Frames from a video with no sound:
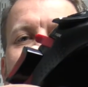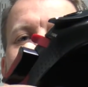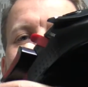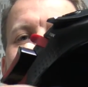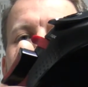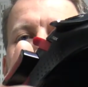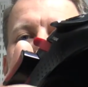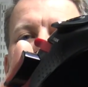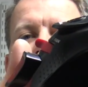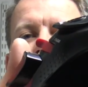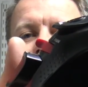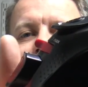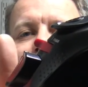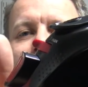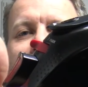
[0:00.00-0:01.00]
on the front
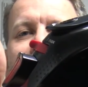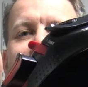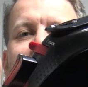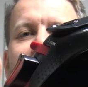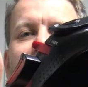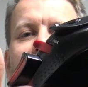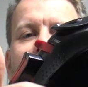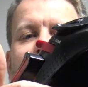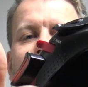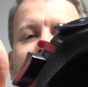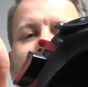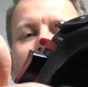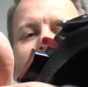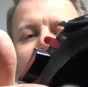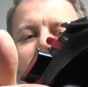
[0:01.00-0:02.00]
here, and
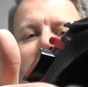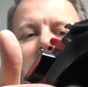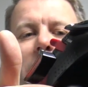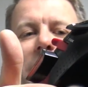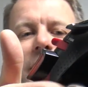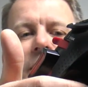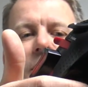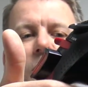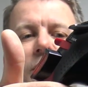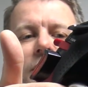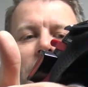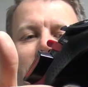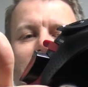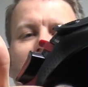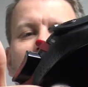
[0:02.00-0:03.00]
it's always recommended
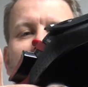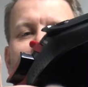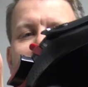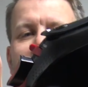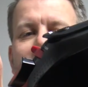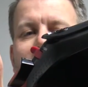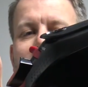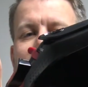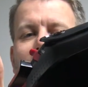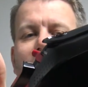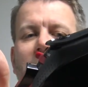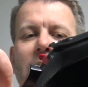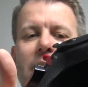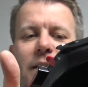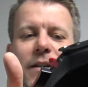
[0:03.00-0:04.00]
once you finish with it,
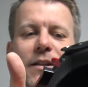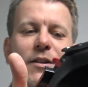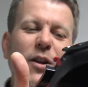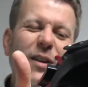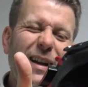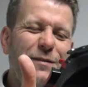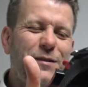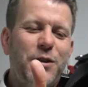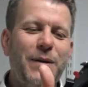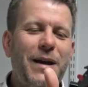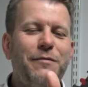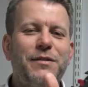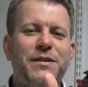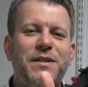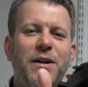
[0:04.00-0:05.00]
you don't have to do it
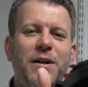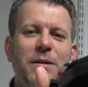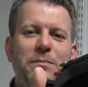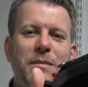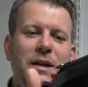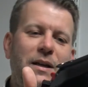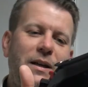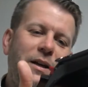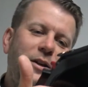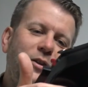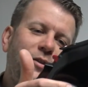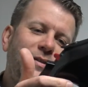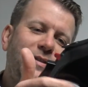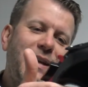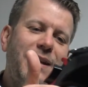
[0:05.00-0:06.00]
every time,
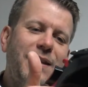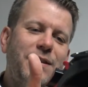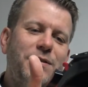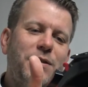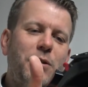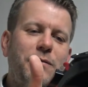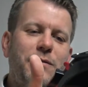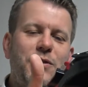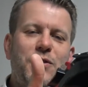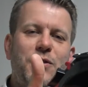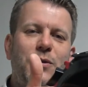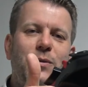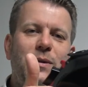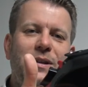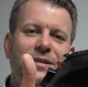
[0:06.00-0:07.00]
just take this over
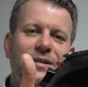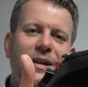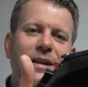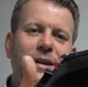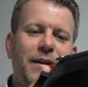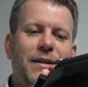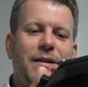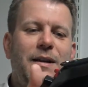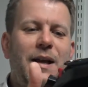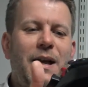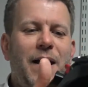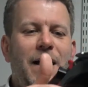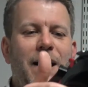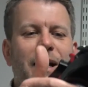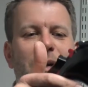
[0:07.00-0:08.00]
to a sink,
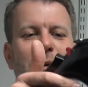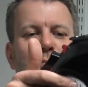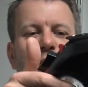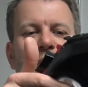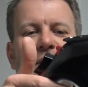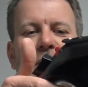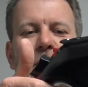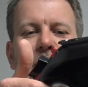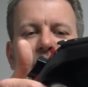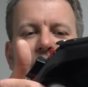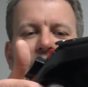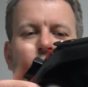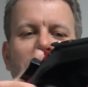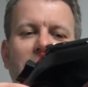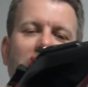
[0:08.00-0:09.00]
press the
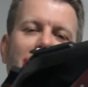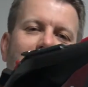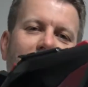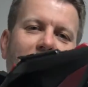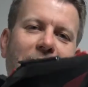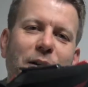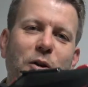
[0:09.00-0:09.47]
button, and